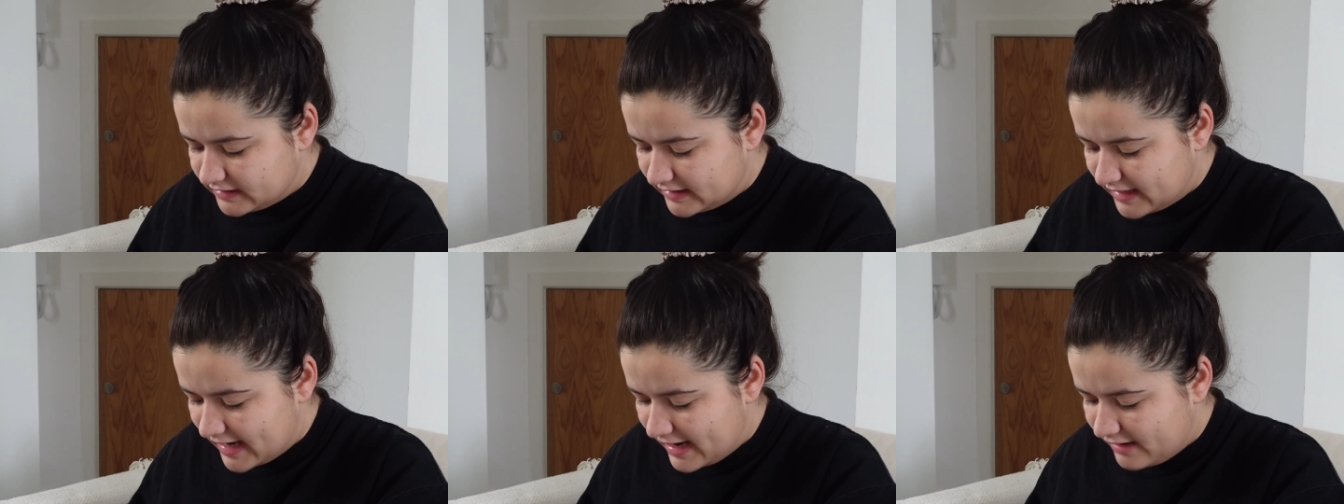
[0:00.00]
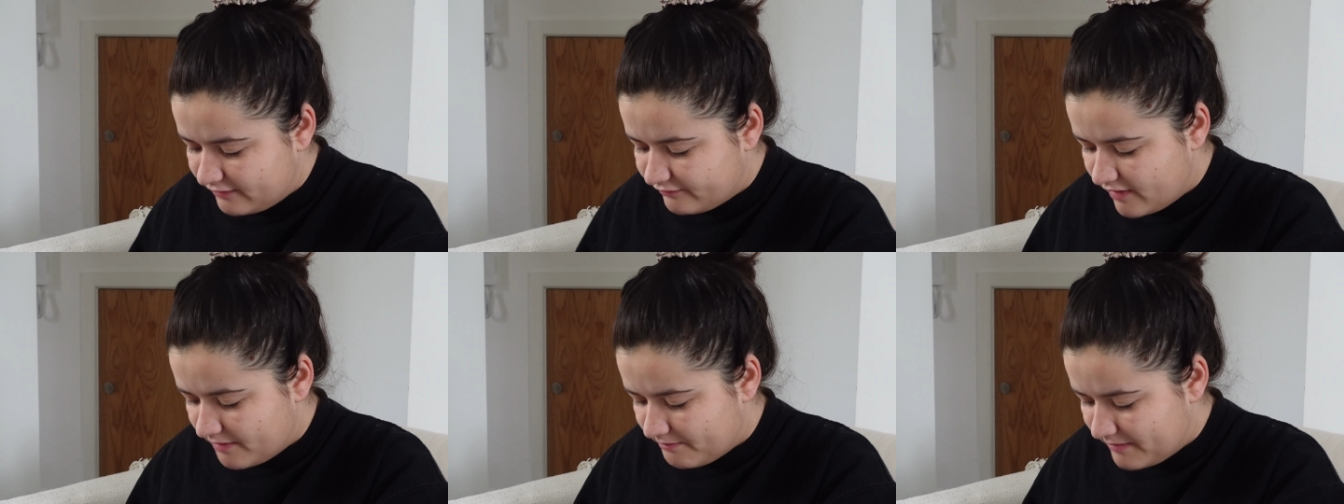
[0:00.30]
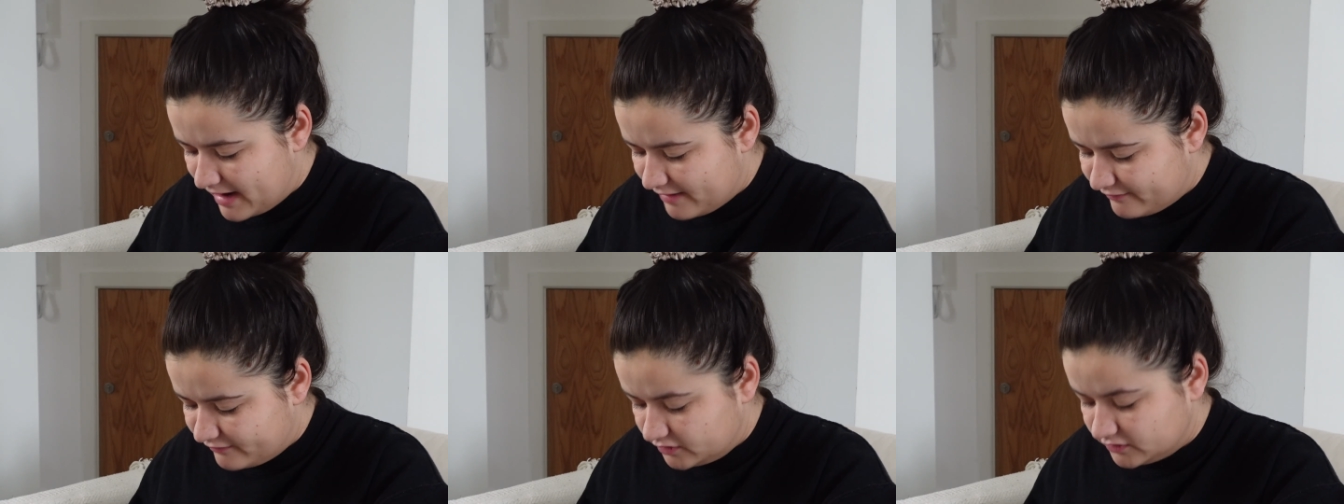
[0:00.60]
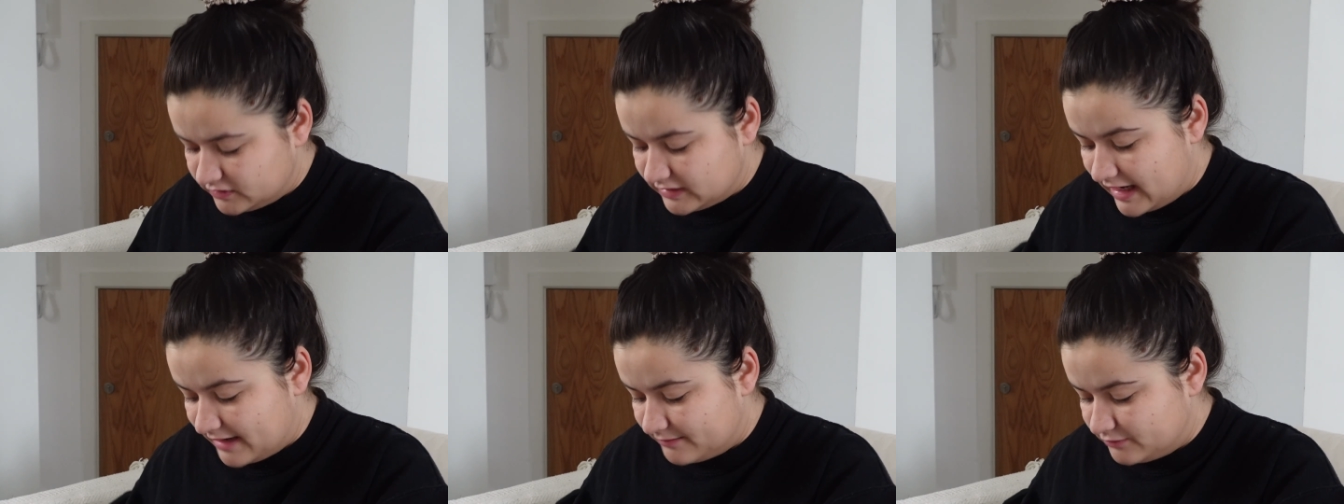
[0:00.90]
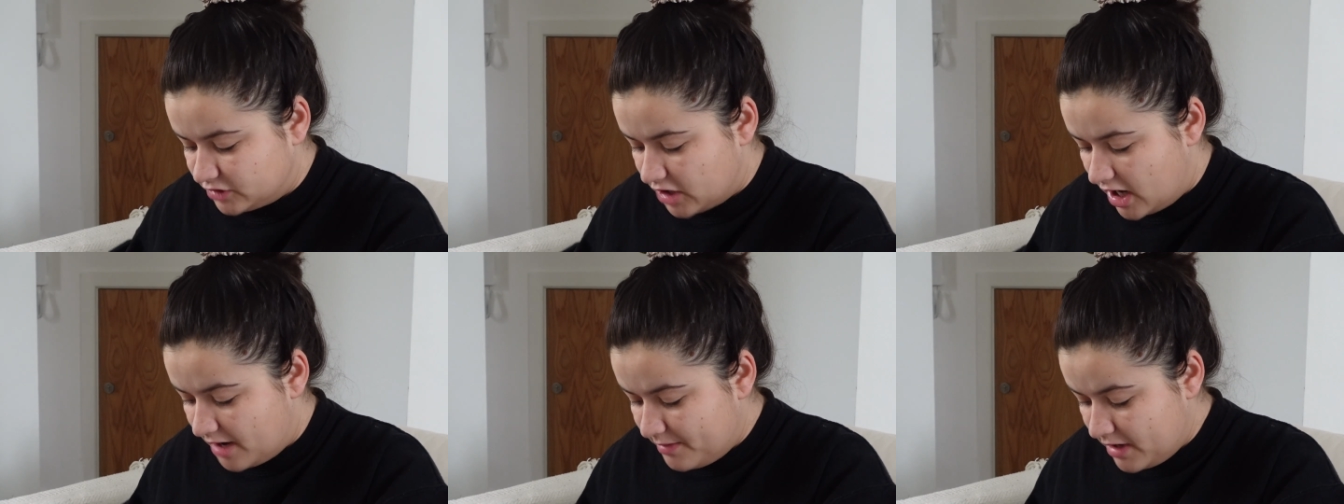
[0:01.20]
today from my full-time
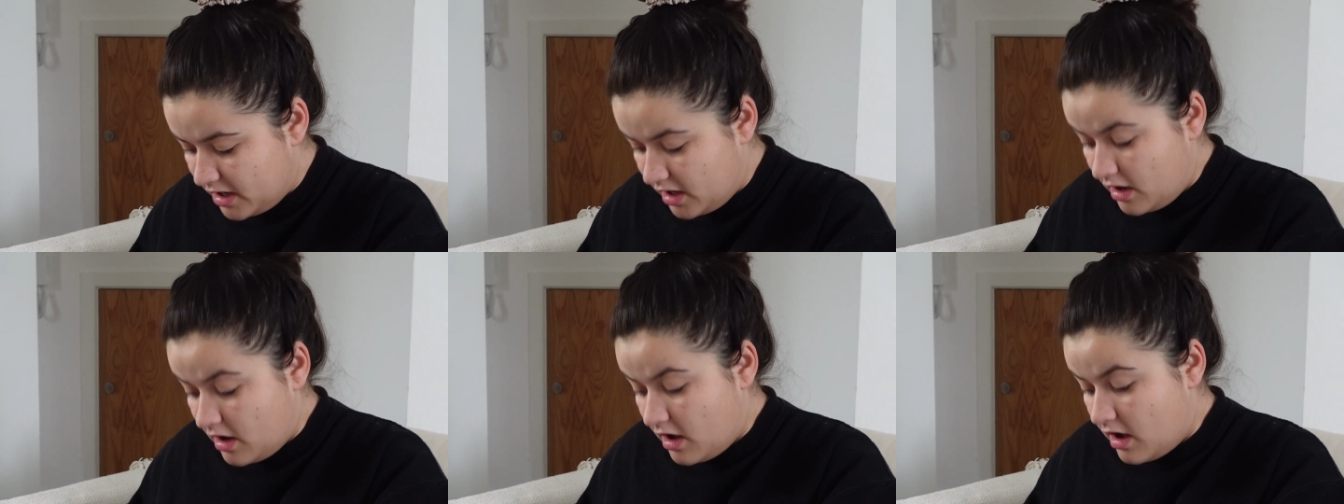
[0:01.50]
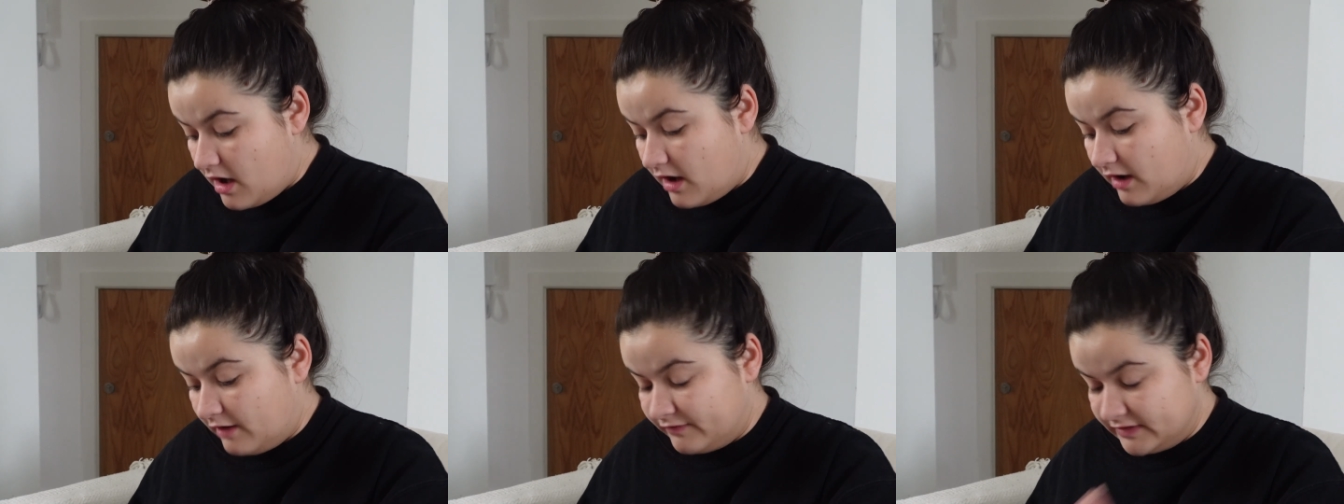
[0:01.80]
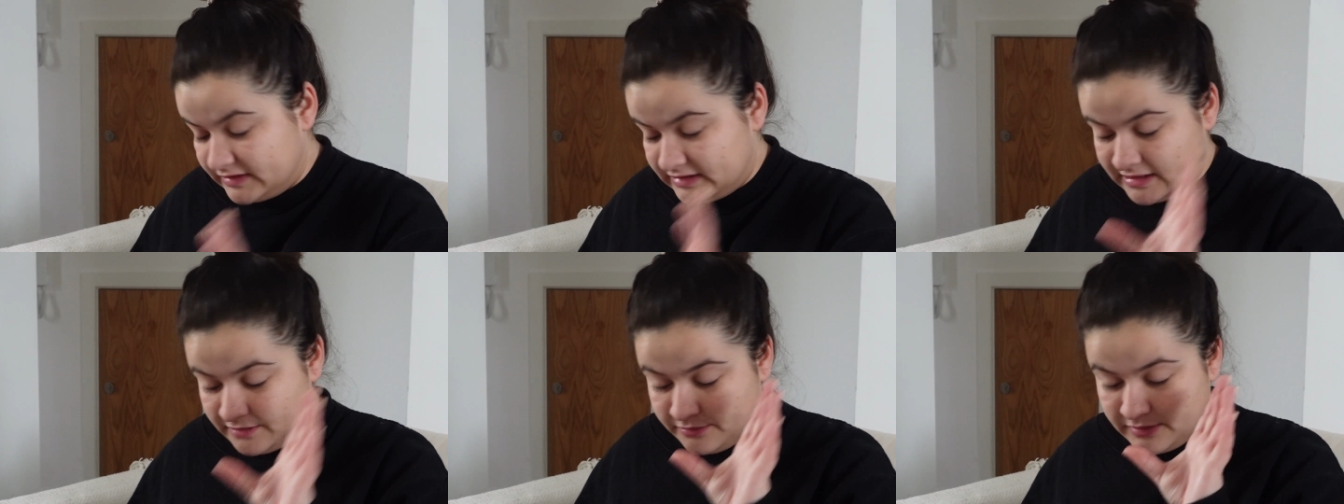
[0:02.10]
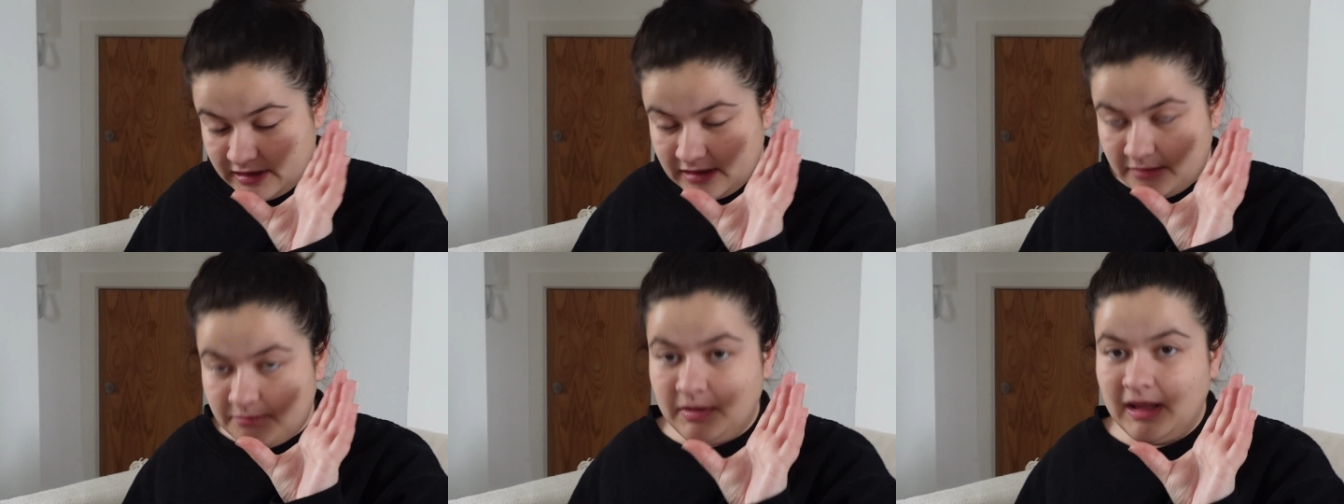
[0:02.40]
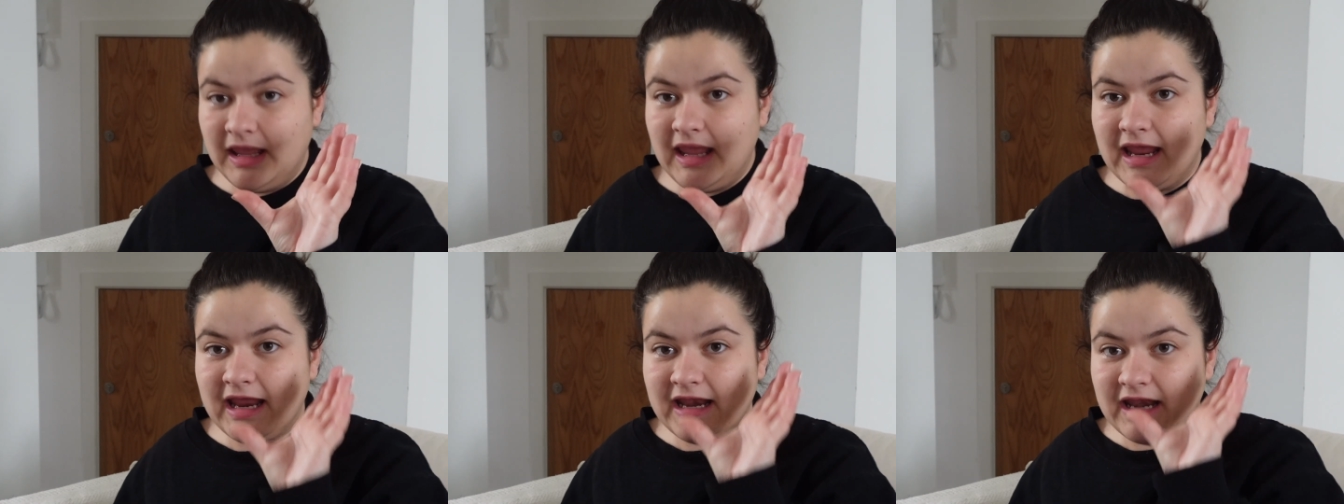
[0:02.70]
job, obviously with it
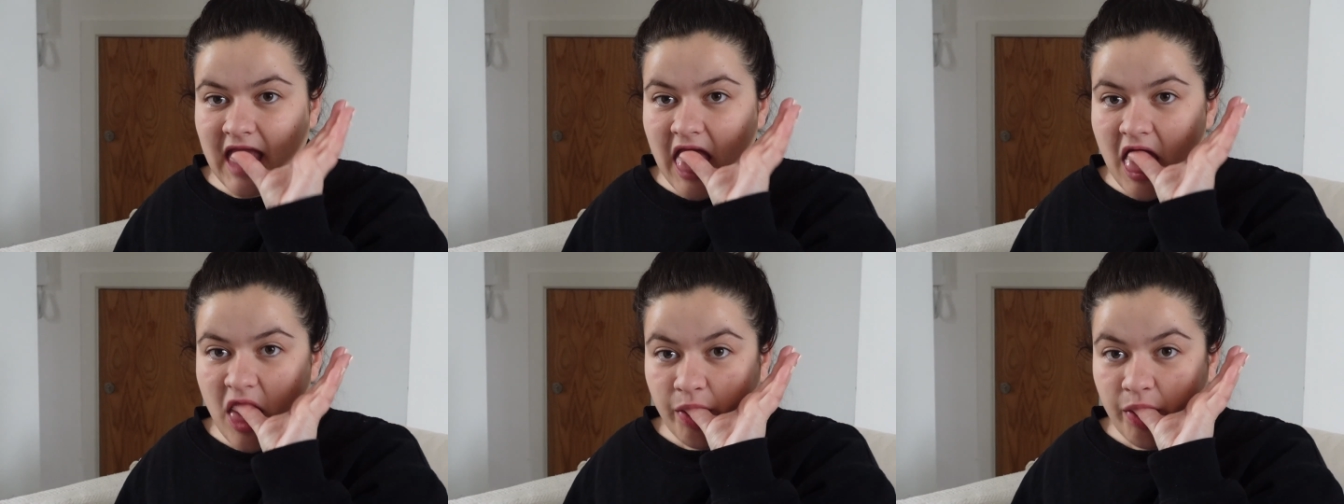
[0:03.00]
being